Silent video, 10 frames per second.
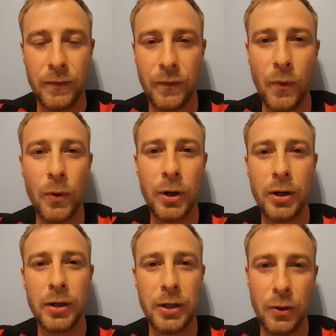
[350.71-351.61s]

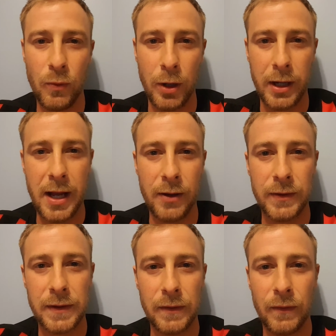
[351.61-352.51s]
for your
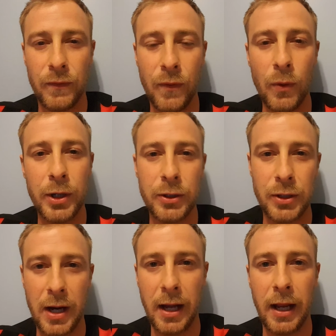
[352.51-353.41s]
workouts, for your
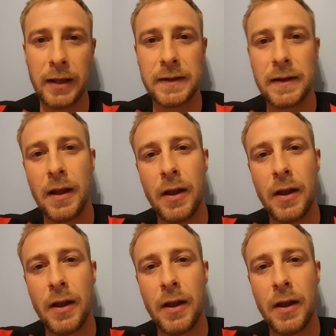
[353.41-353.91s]
trainings,